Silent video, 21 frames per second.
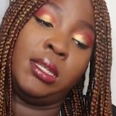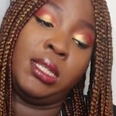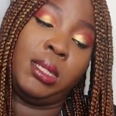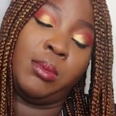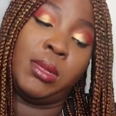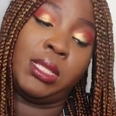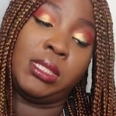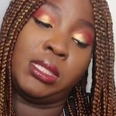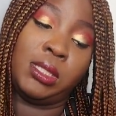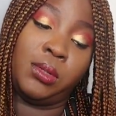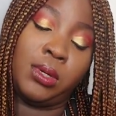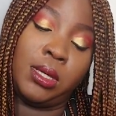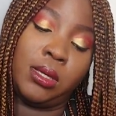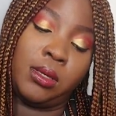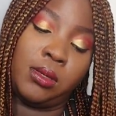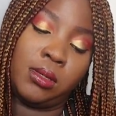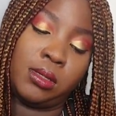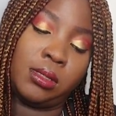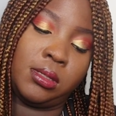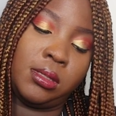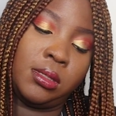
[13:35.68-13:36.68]
the
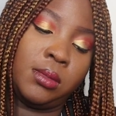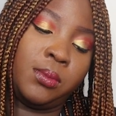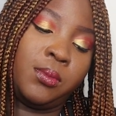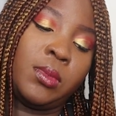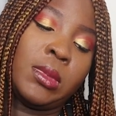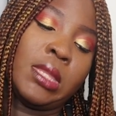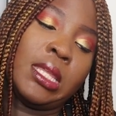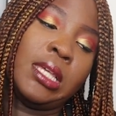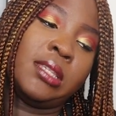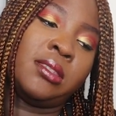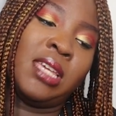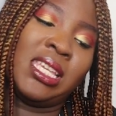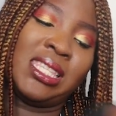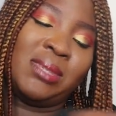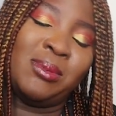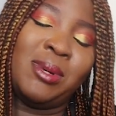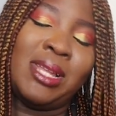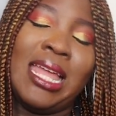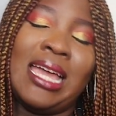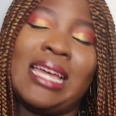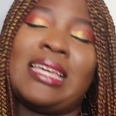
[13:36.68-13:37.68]
materials. So
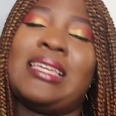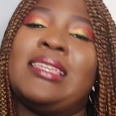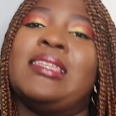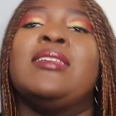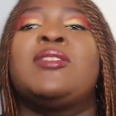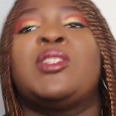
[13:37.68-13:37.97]
it's one like,